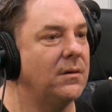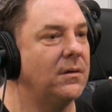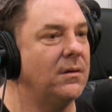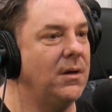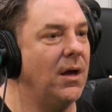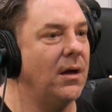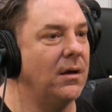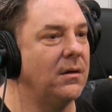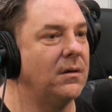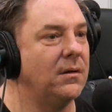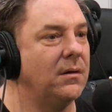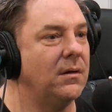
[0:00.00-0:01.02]
Yeah.
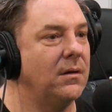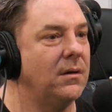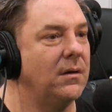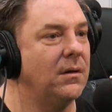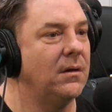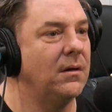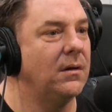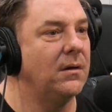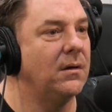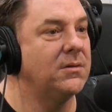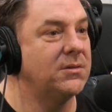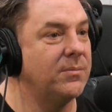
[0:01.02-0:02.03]
Is that babe? That's how they do
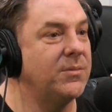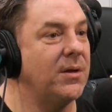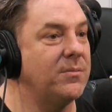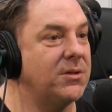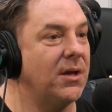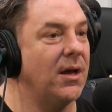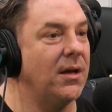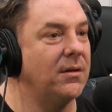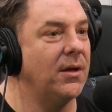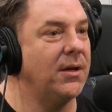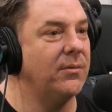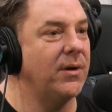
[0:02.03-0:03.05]
it? Sometimes, yeah. That's
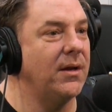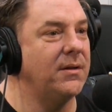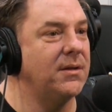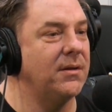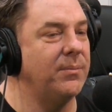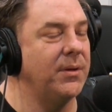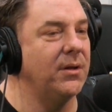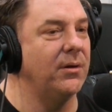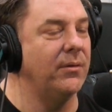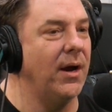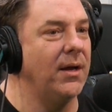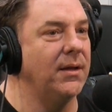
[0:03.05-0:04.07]
like insane. when I did Bill
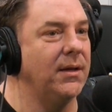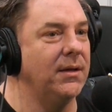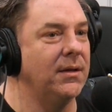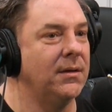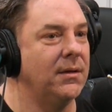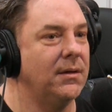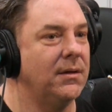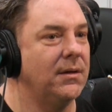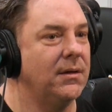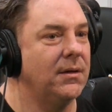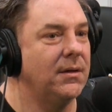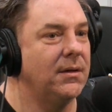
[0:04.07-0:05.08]
O'Reilly,
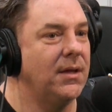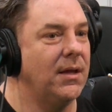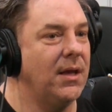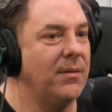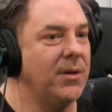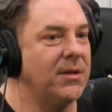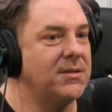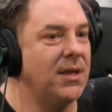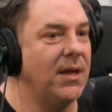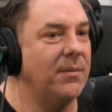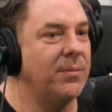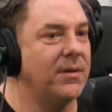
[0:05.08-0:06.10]
they gave me a
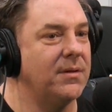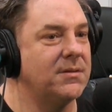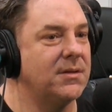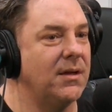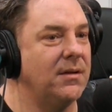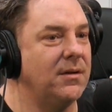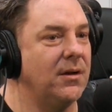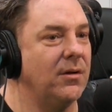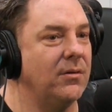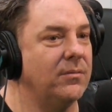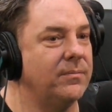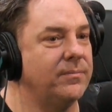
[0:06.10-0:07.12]
tape and said, you
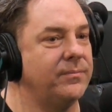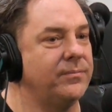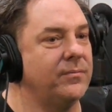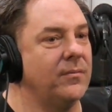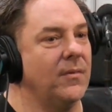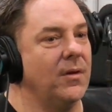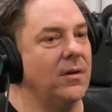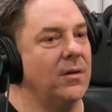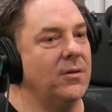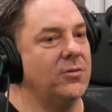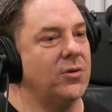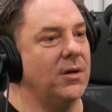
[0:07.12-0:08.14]
know,
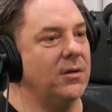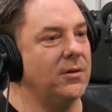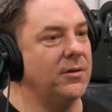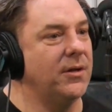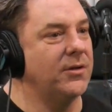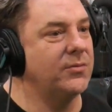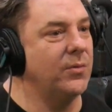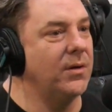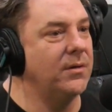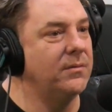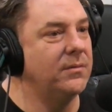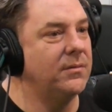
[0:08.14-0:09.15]
Try to learn this
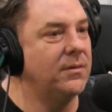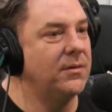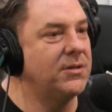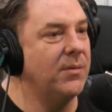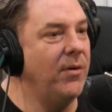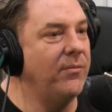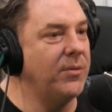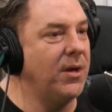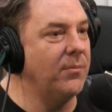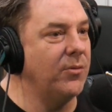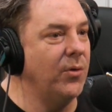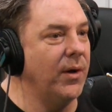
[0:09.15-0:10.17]
one. Yeah. Some of them
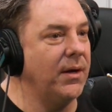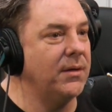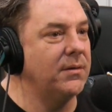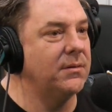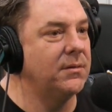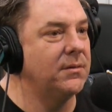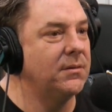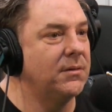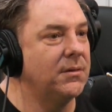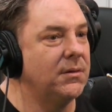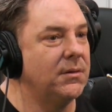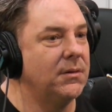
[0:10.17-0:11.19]
come quick.
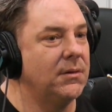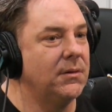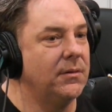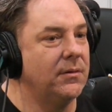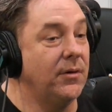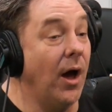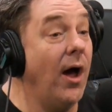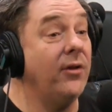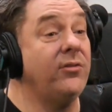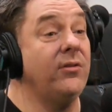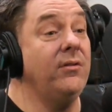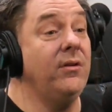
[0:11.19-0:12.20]
Yeah.
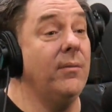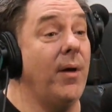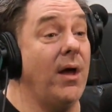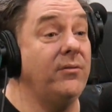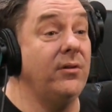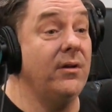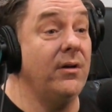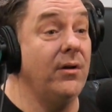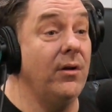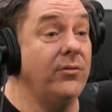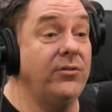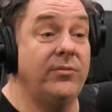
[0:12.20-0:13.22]
Caution, you're about to enter
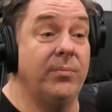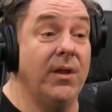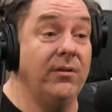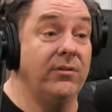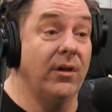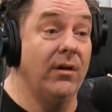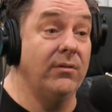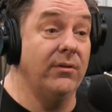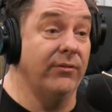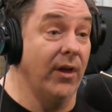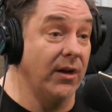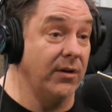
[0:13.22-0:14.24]
old spin zone. In
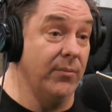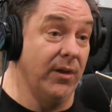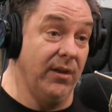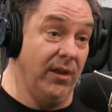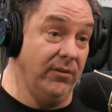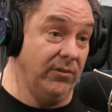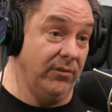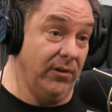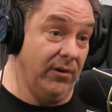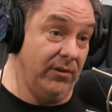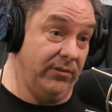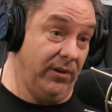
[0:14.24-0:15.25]
fact, it begins in
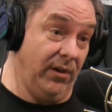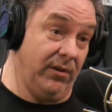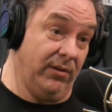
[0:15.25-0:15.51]
30 seconds.